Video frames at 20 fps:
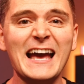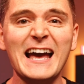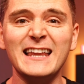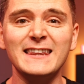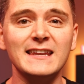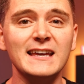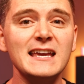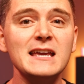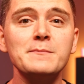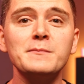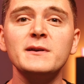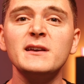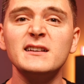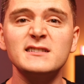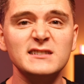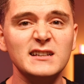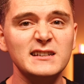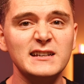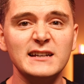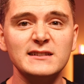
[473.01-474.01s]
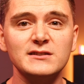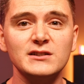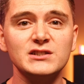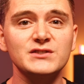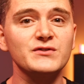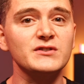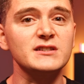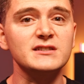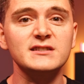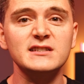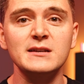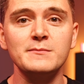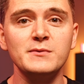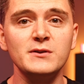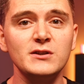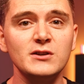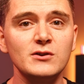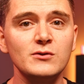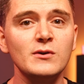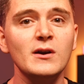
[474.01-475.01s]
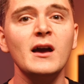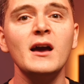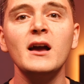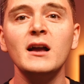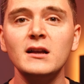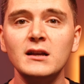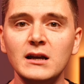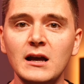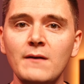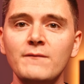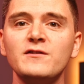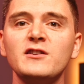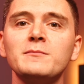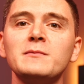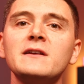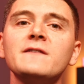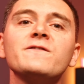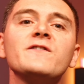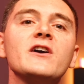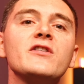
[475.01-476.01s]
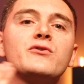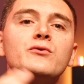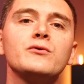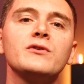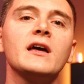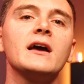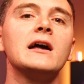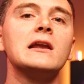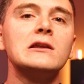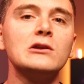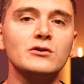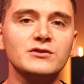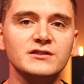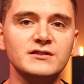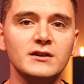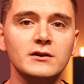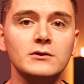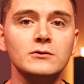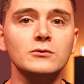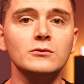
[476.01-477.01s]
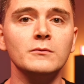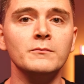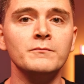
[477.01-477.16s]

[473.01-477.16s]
and the EPS connectors for the CPU comfortably fit through their allotted hole.